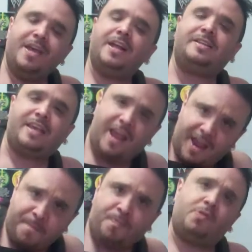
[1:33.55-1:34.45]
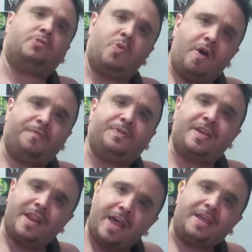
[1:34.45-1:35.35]
It's April twelfth
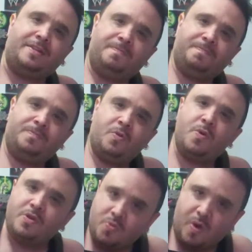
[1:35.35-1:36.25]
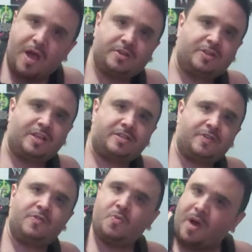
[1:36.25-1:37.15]
tonight. When you watch this,
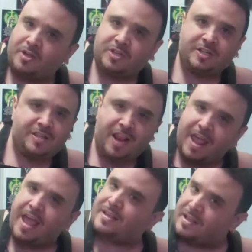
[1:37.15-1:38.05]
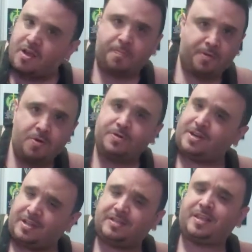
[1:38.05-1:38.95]
if you're watching it today as I uploaded
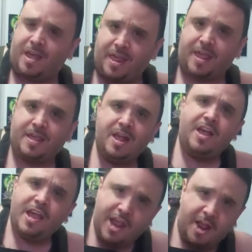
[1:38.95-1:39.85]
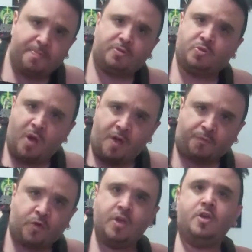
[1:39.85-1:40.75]
it today, April
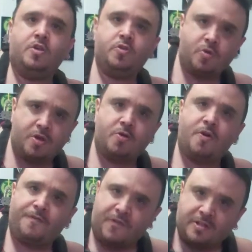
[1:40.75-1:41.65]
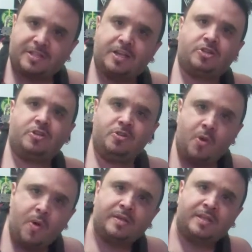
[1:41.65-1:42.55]
twelfth, you can go to Fun Station
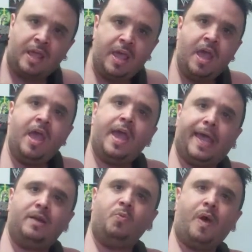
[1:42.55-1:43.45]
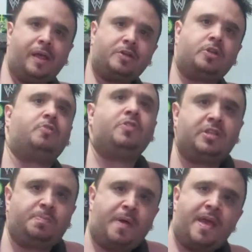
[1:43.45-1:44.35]
U S A and watch
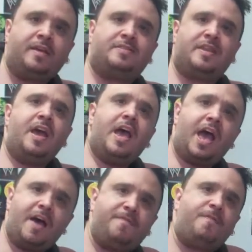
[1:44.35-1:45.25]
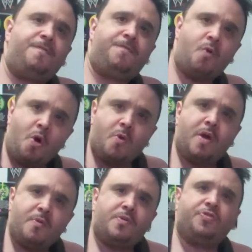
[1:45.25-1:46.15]
Chris Banks have a
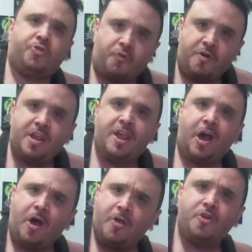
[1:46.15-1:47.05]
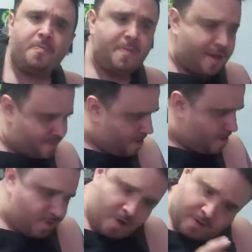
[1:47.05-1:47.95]
four-way with three other men.
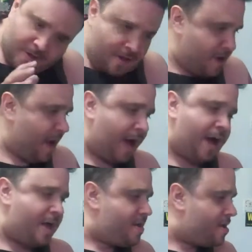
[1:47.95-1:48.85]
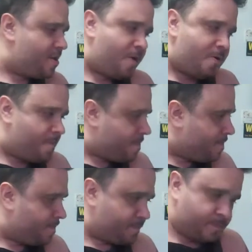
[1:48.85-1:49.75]
Now look, I,
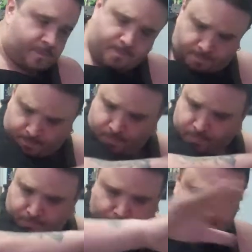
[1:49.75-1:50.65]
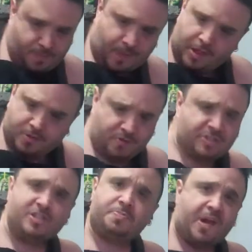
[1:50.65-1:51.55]
you know,
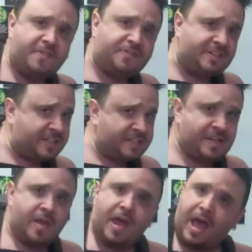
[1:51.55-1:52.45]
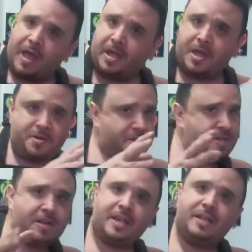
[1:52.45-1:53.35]
Chris's preferences, I got
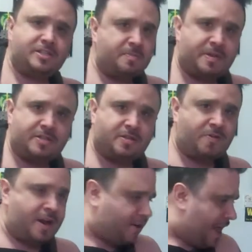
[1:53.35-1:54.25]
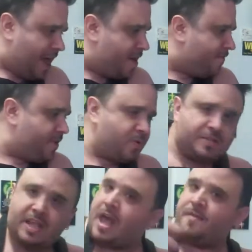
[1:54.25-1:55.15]
nothing against him. He's a great guy. If he
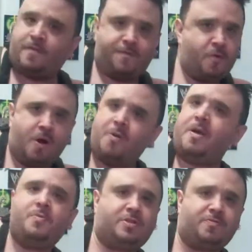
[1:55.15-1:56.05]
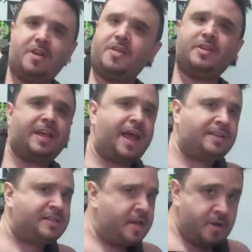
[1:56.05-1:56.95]
wants to have a four-way with three other
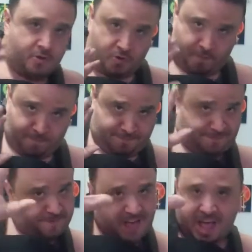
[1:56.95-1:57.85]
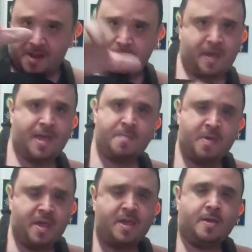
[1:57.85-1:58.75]
guys, fine by
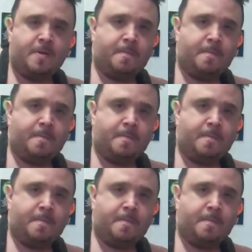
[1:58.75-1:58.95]
me.